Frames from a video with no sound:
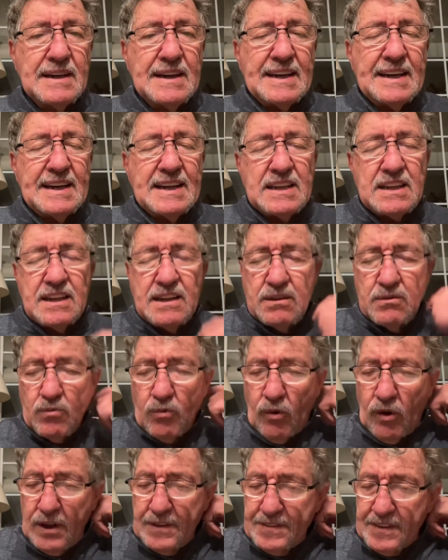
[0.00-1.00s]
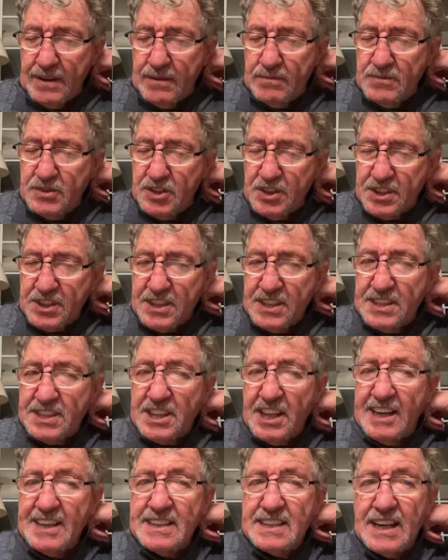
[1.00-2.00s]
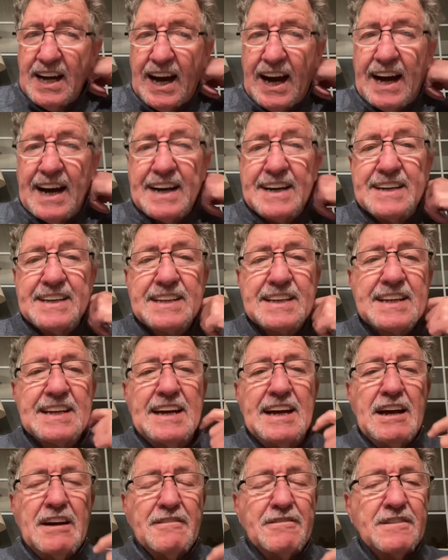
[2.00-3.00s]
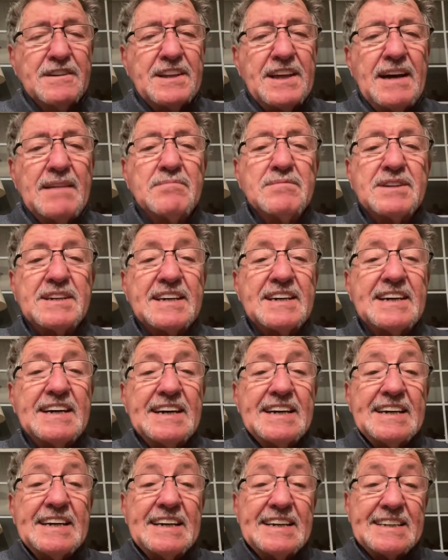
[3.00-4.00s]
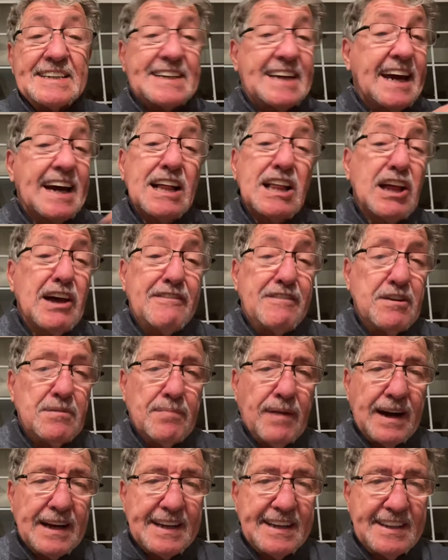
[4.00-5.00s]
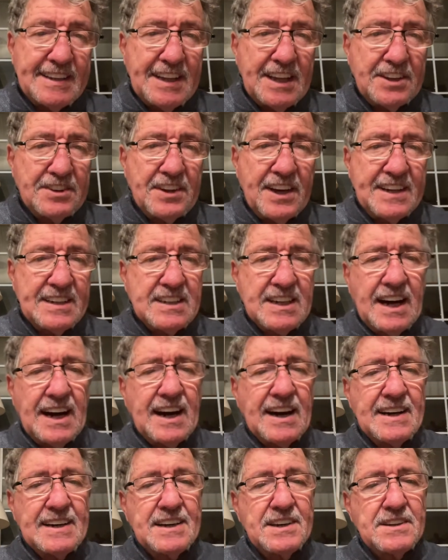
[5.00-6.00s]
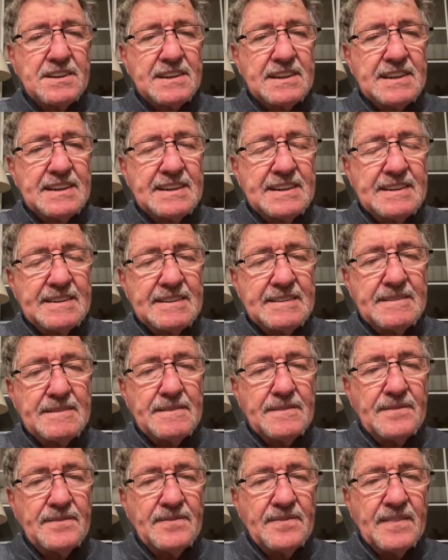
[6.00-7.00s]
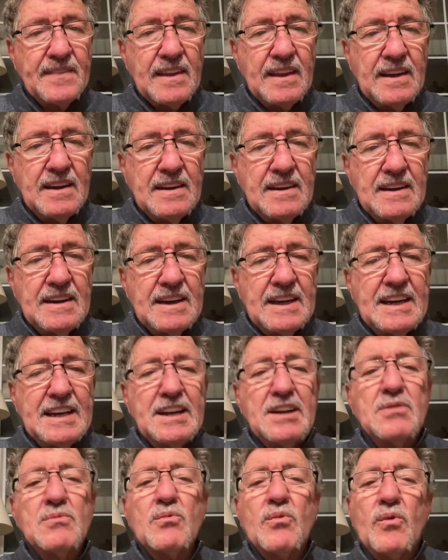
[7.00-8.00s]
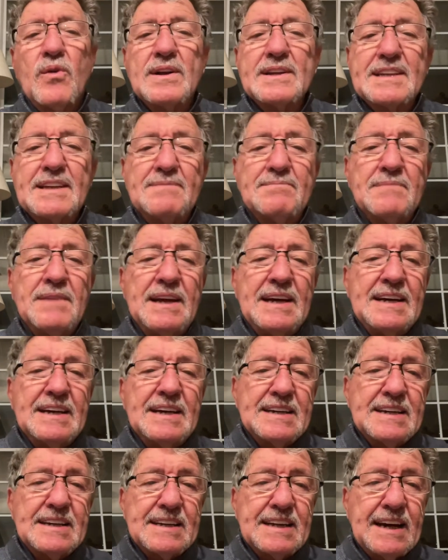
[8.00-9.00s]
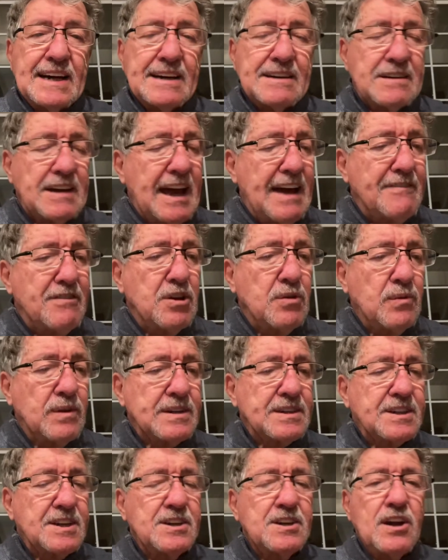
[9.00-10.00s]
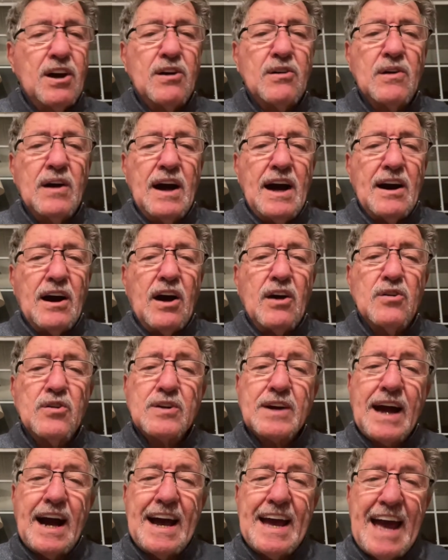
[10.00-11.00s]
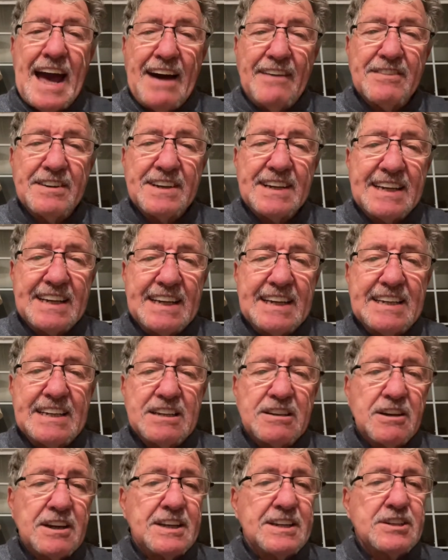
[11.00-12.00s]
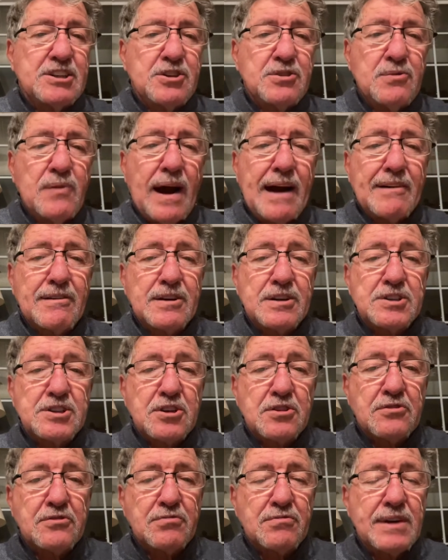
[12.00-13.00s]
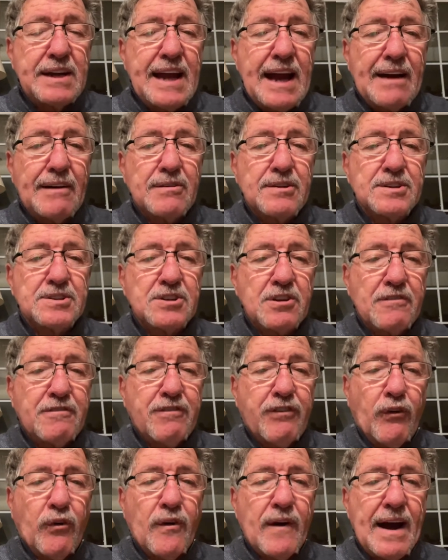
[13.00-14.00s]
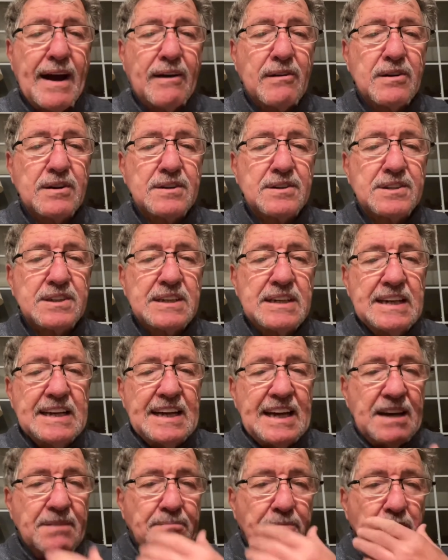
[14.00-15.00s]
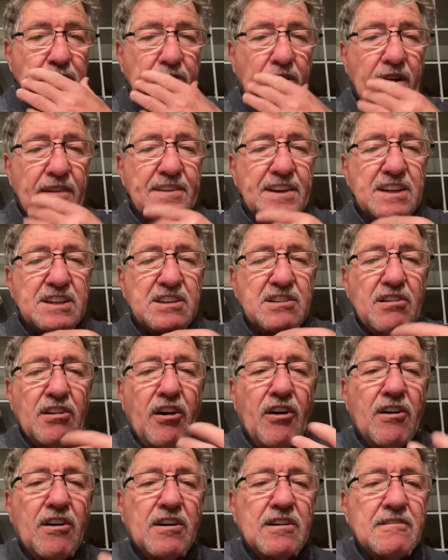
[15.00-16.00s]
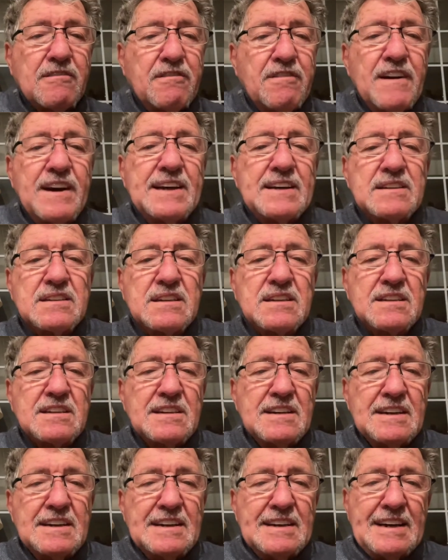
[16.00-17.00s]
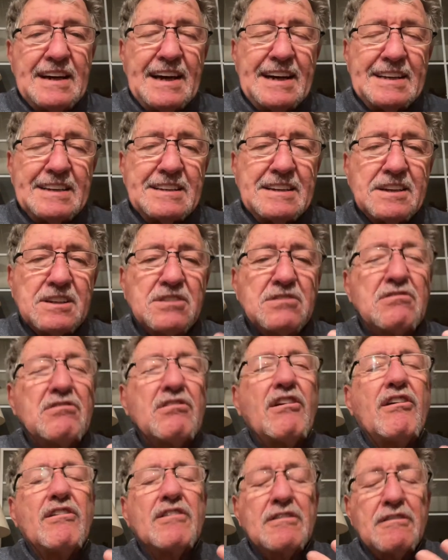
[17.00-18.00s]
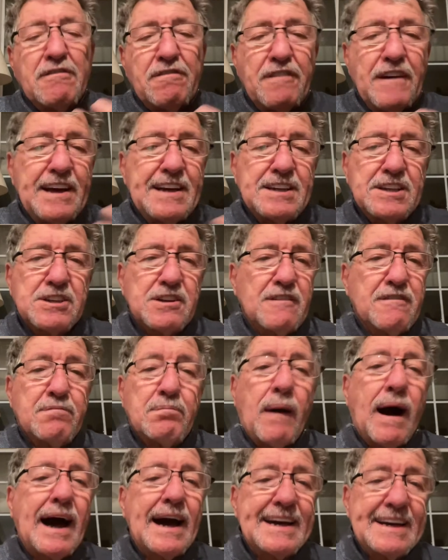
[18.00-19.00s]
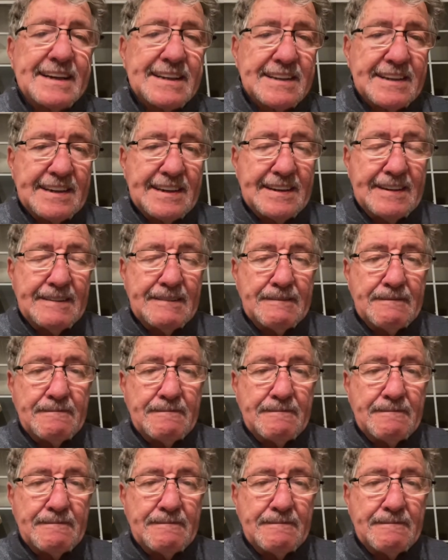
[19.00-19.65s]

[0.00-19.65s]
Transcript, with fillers: He didn't want them, just as they tithed, for them to tell everybody that they tithed. He didn't want them, uh, everyone to know, oh, I haven't eaten in two hours or three hours or four hours and put on this long face and this long face of piety.